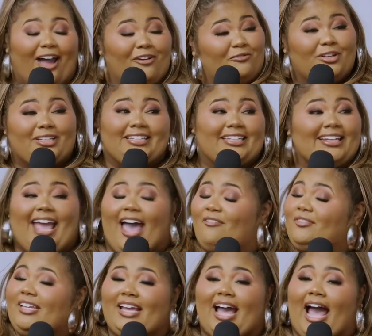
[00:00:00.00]
I really didn't
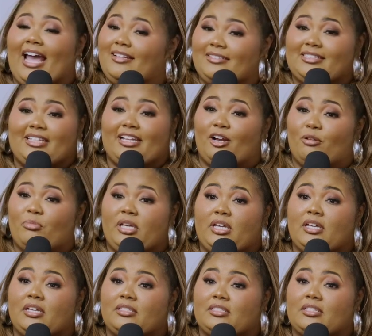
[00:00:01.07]
have any guidance there,
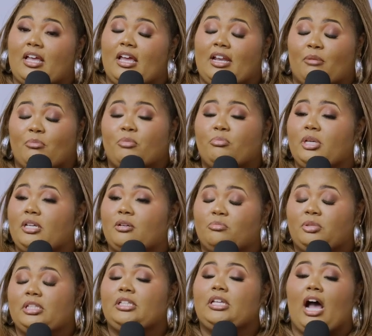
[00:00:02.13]
because, and I'm going to be
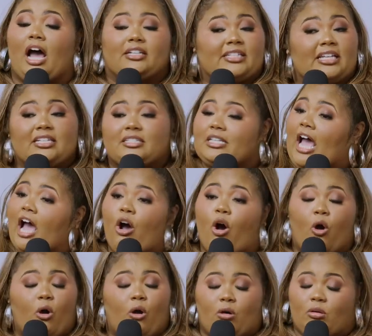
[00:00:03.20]
completely honest, and it's not
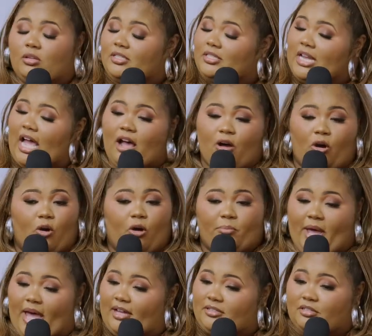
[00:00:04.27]

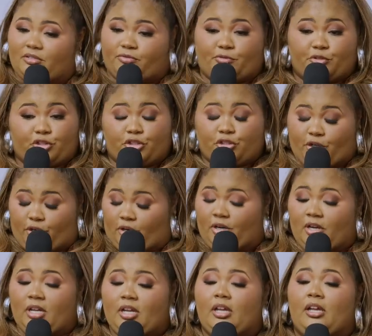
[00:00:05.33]
all pastors, for sure.
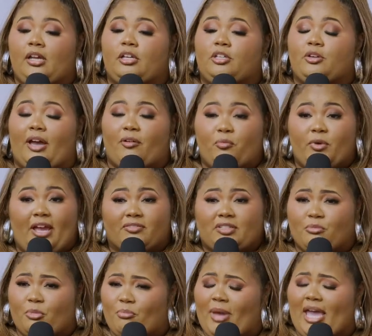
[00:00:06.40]
We have
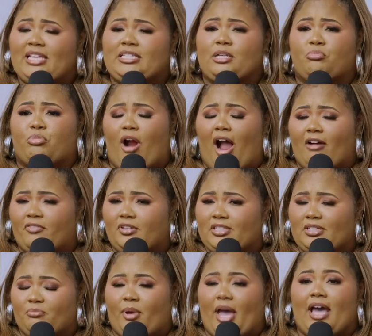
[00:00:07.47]
some amazing
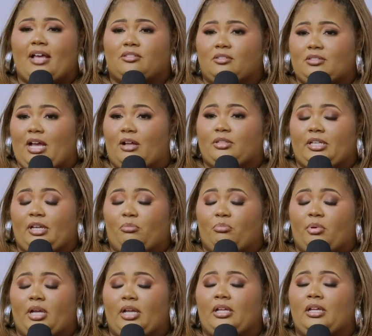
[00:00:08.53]
prophets and pastors out there,
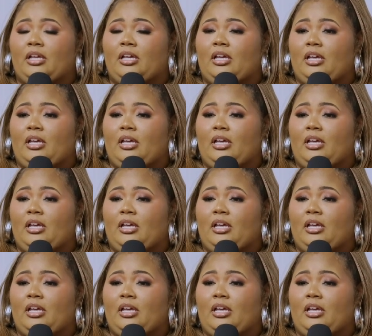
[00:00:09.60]
but